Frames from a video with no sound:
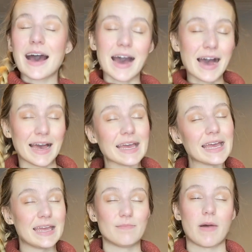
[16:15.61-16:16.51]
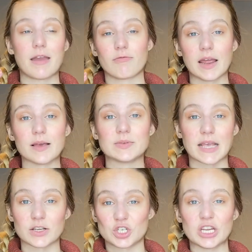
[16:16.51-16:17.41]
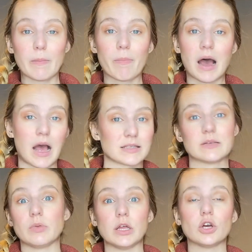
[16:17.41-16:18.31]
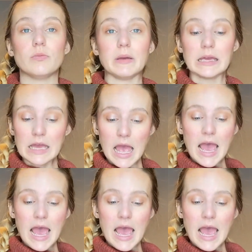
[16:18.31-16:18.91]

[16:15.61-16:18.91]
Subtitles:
high in my ribs as she possibly could be.